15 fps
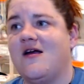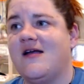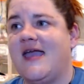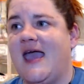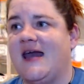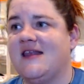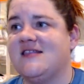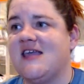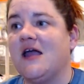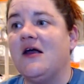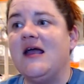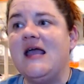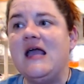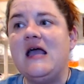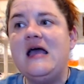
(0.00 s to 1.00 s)

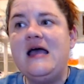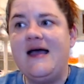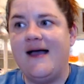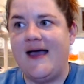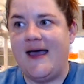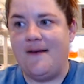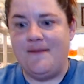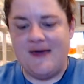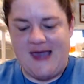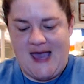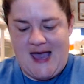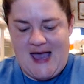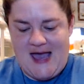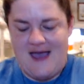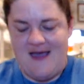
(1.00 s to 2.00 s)
Catateri
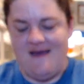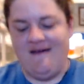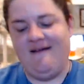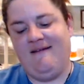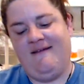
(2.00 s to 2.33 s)
MK,